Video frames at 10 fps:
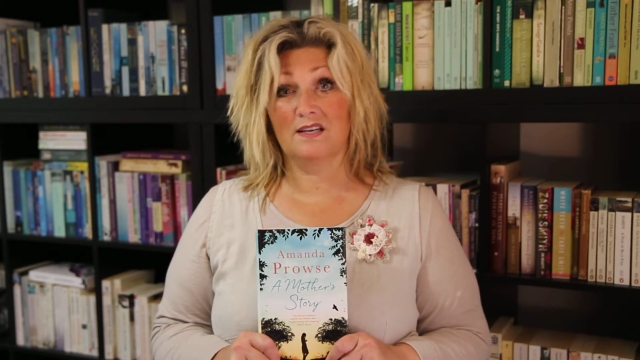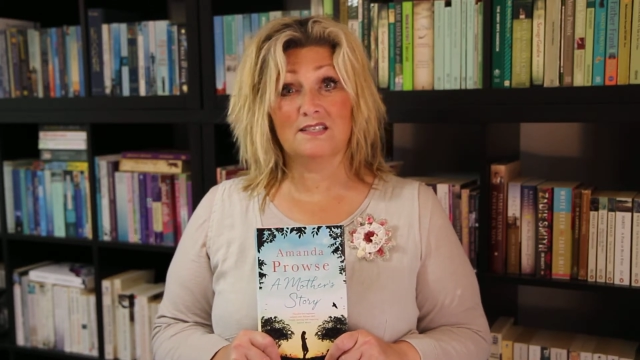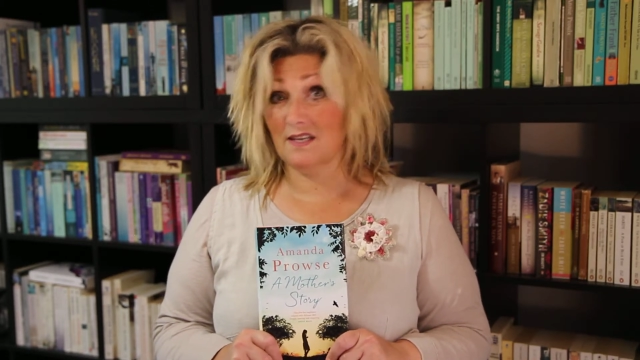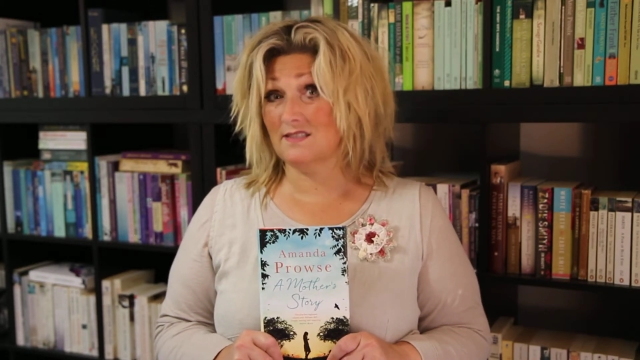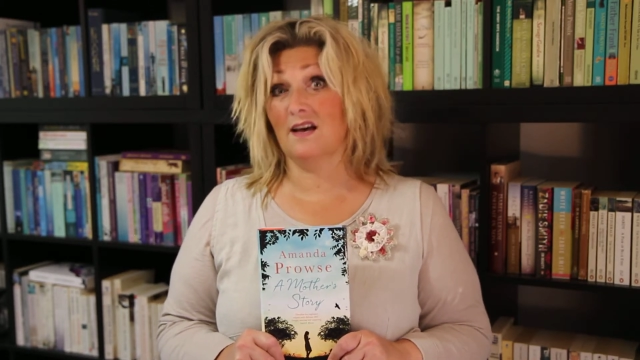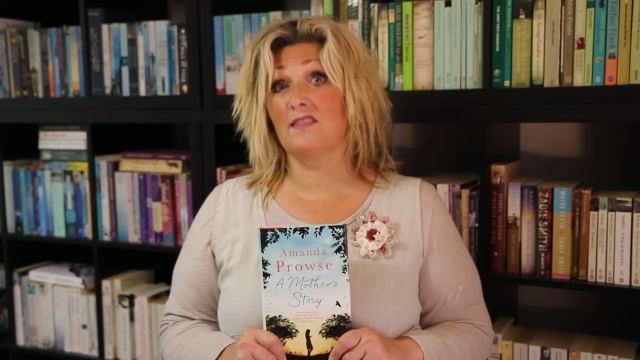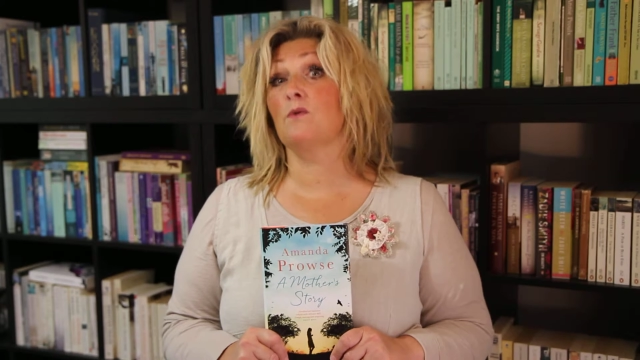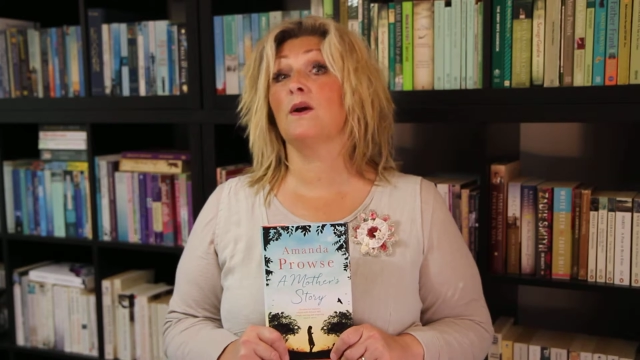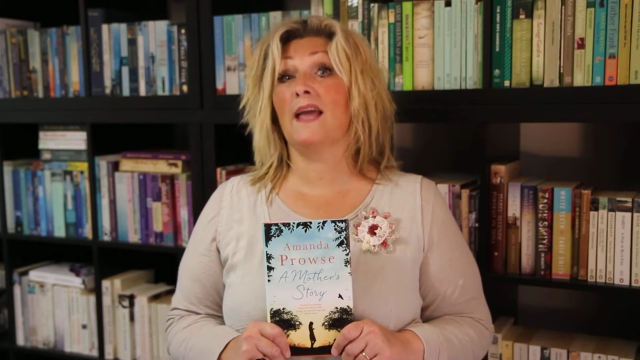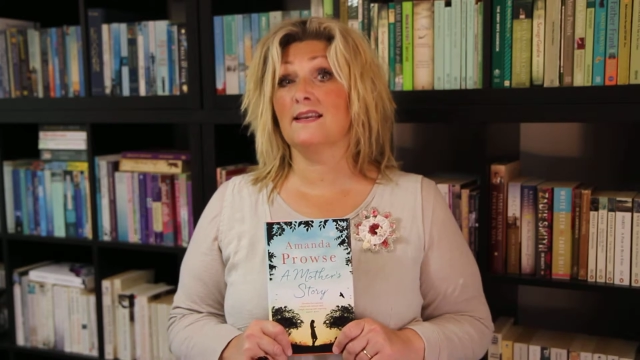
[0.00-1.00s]
It turns out there
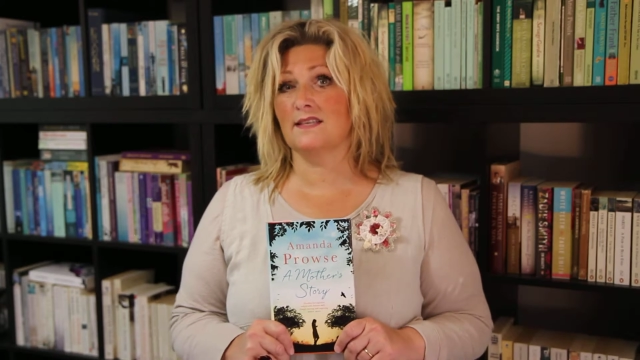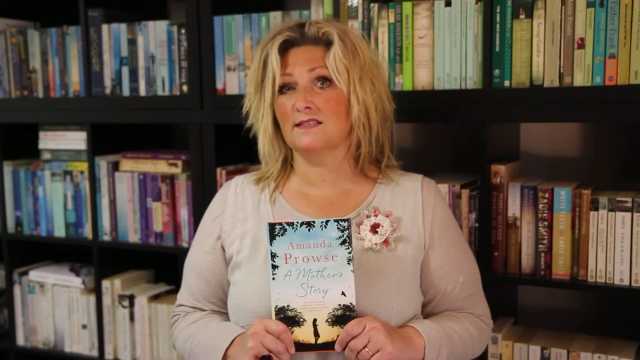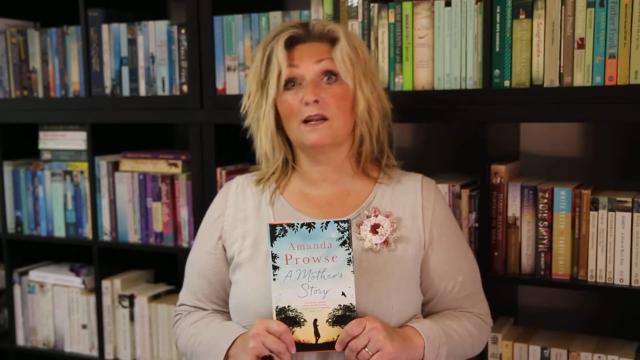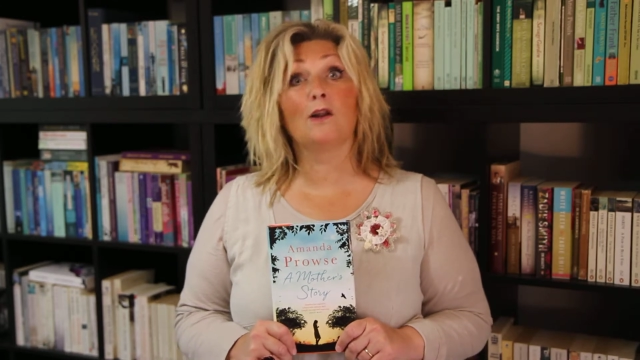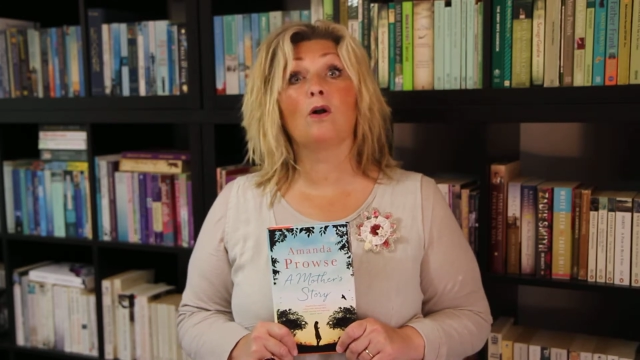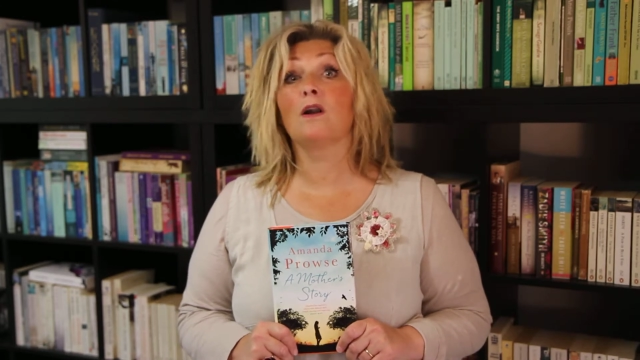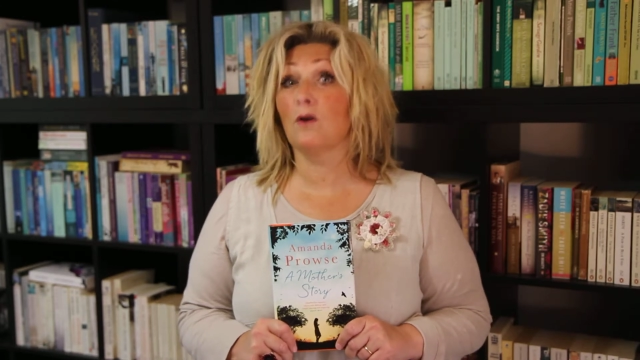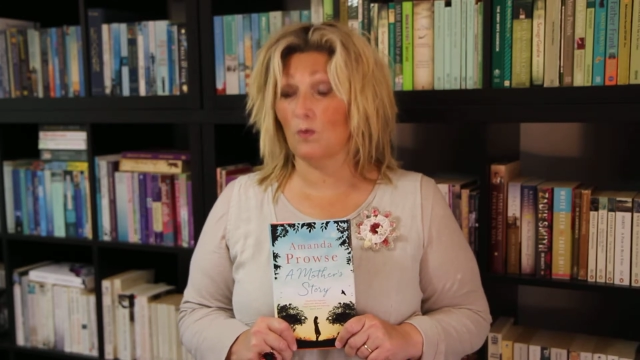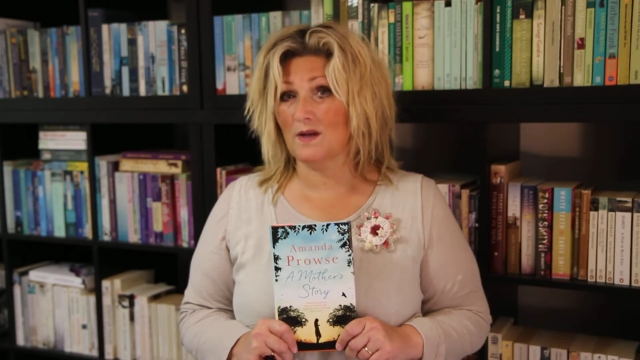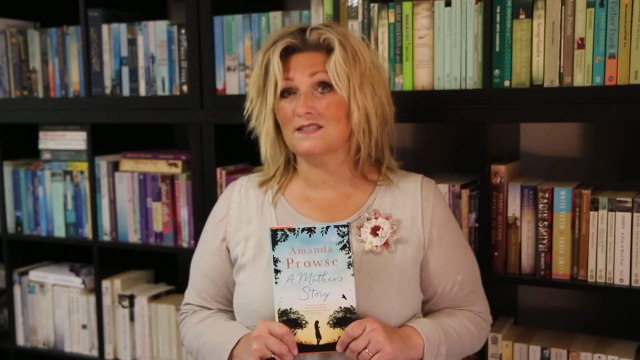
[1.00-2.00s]
were cases a
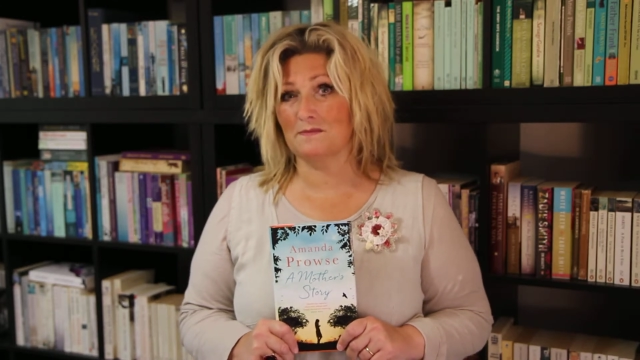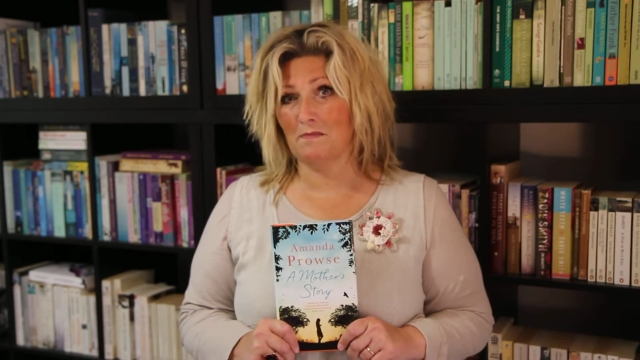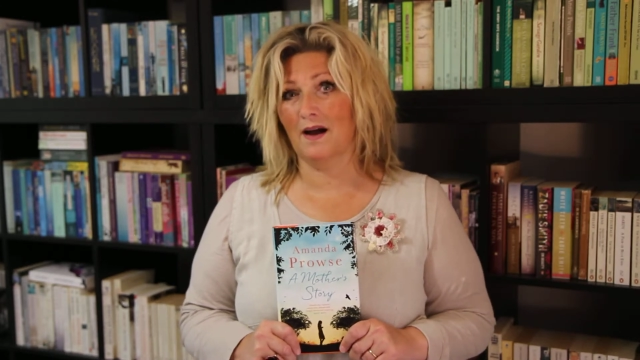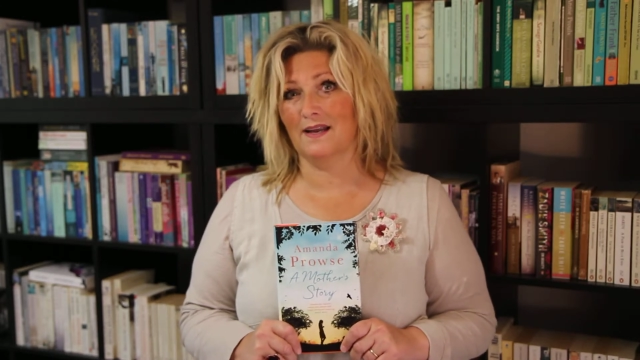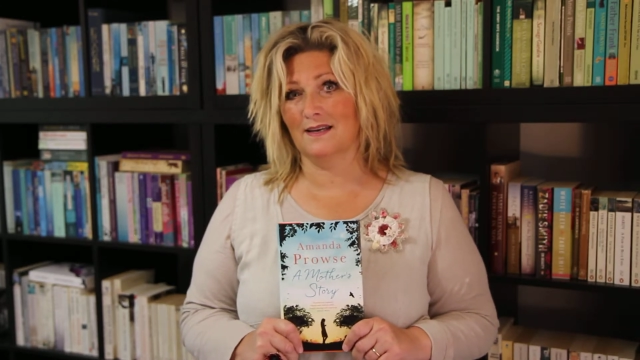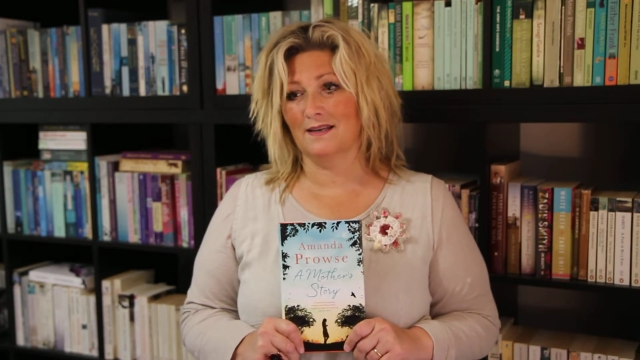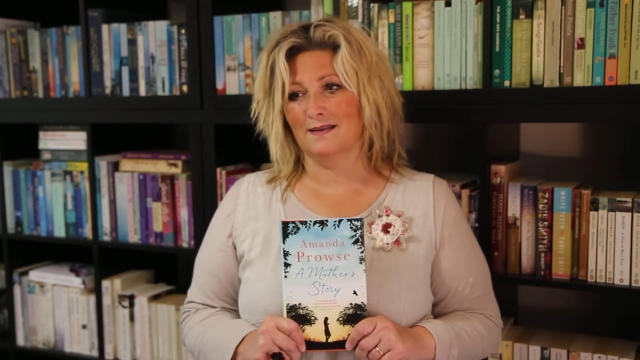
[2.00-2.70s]
lot worse than mine.